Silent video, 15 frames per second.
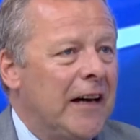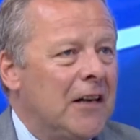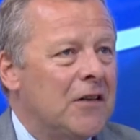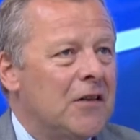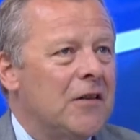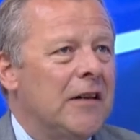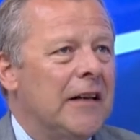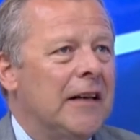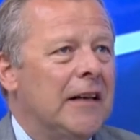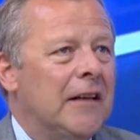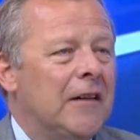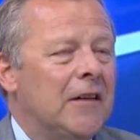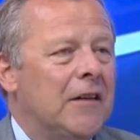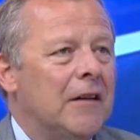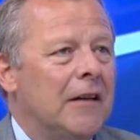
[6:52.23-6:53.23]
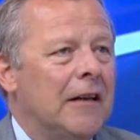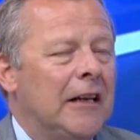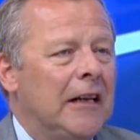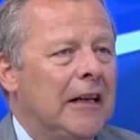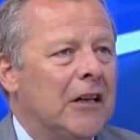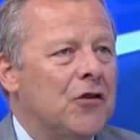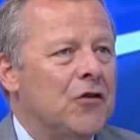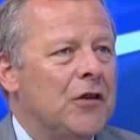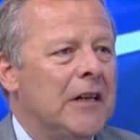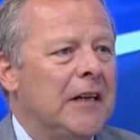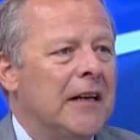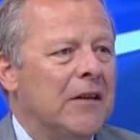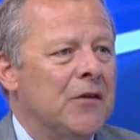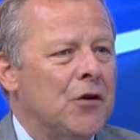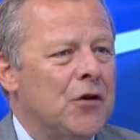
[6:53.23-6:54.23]
days that
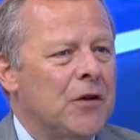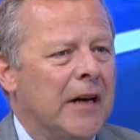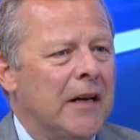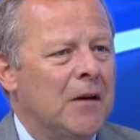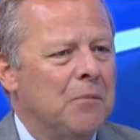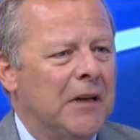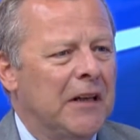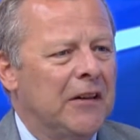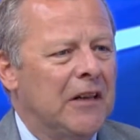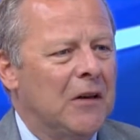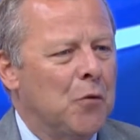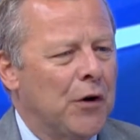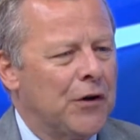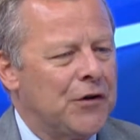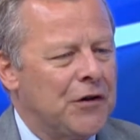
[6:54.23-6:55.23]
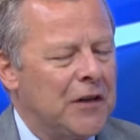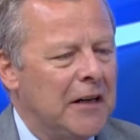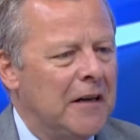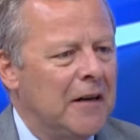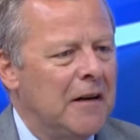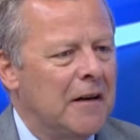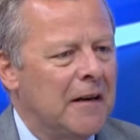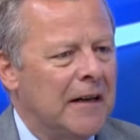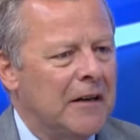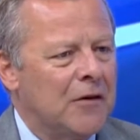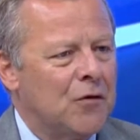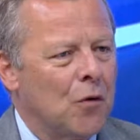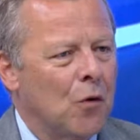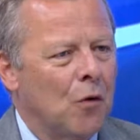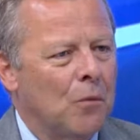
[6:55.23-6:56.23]
ESG and sustainability was seen as
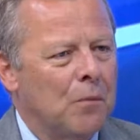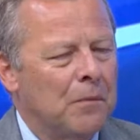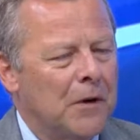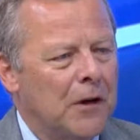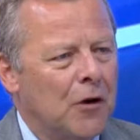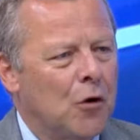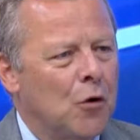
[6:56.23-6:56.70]
some